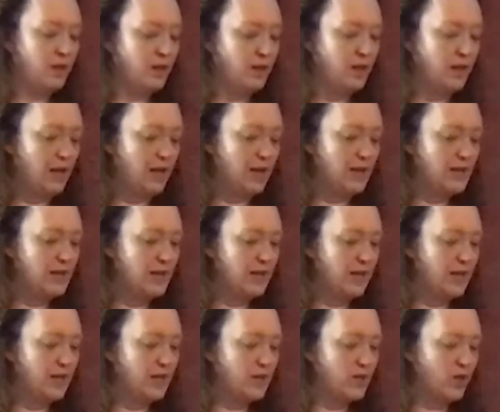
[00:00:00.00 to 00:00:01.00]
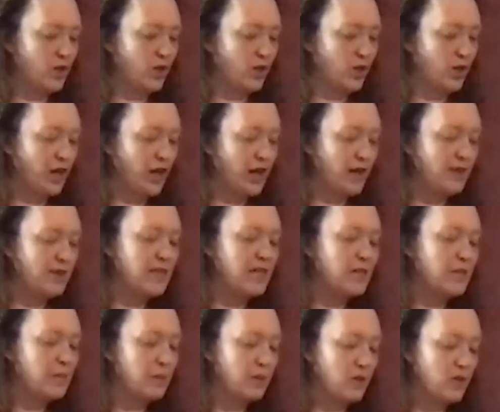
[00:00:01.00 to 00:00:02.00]
Next is our half
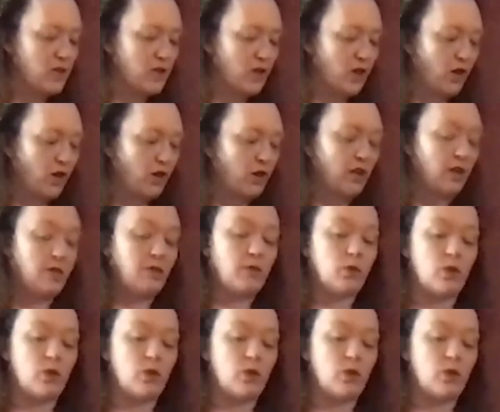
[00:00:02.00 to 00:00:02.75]
teaspoon of salt and